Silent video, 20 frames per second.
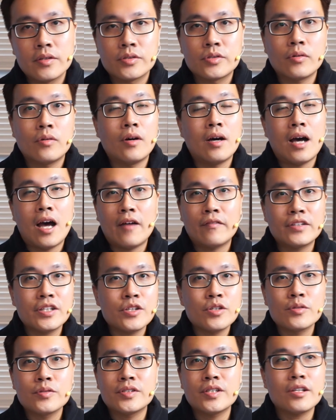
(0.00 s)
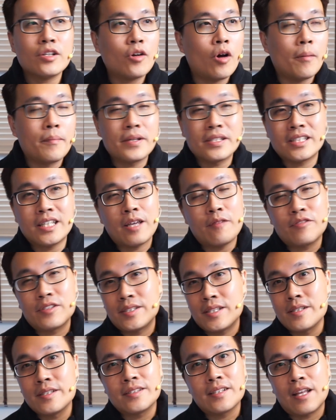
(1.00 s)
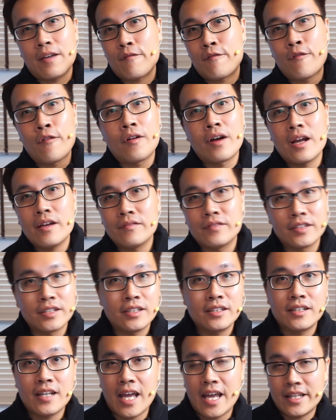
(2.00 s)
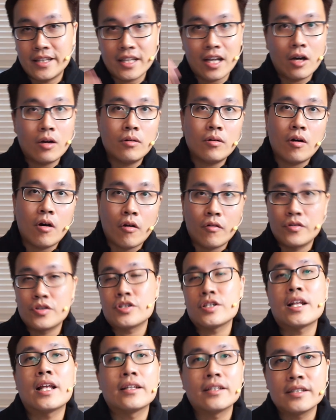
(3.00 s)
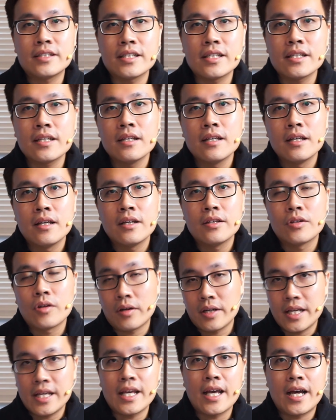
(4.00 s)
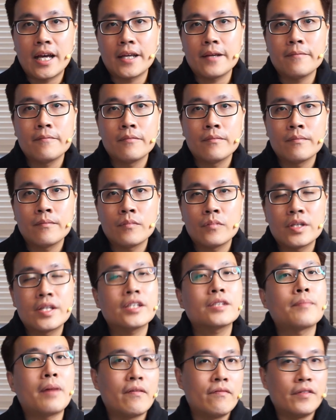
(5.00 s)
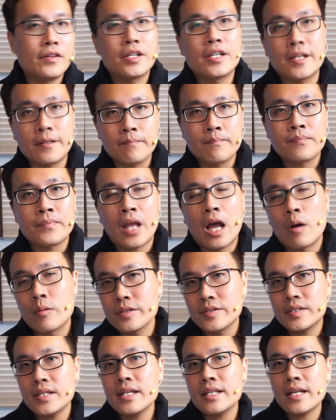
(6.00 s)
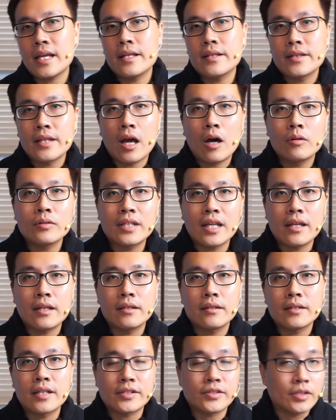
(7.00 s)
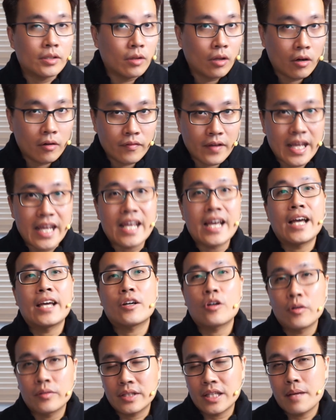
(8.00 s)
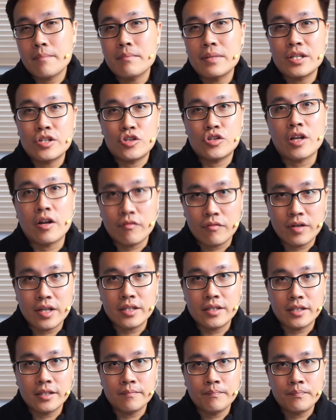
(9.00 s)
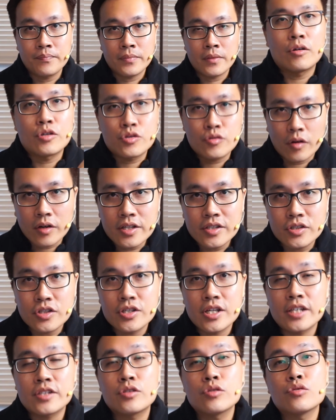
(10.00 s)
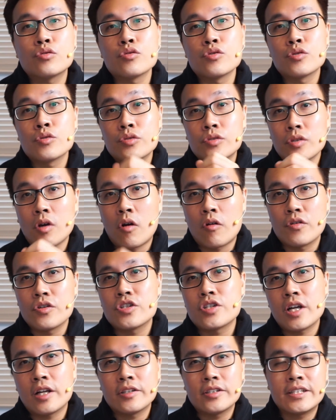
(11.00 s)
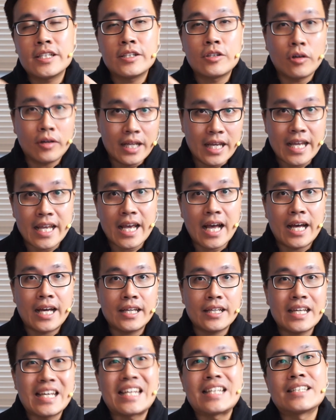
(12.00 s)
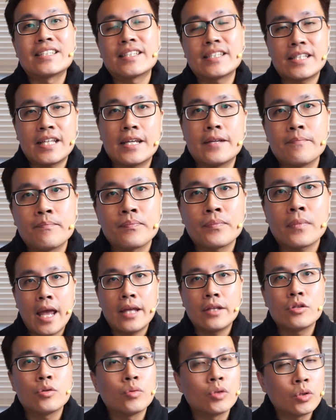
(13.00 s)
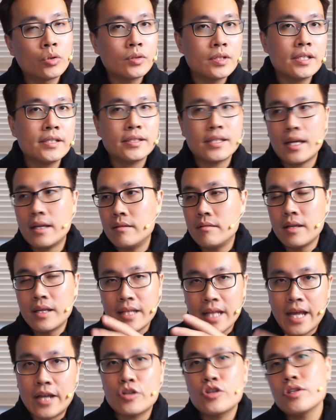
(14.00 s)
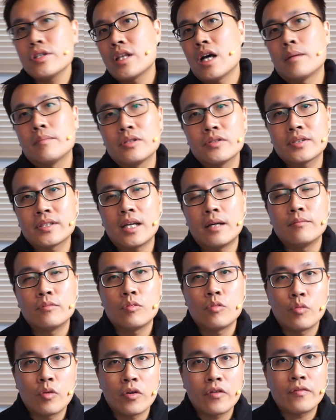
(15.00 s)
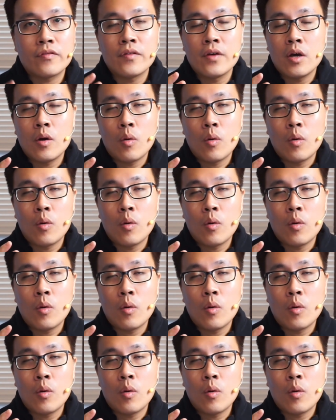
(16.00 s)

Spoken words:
So after using Copyscape since like forever and now originality.ai, here's my verdict. I would say that now that there's a lot of AI content being generated, I would strongly suggest you to use originality.ai instead. And you will notice that it actually doubles up with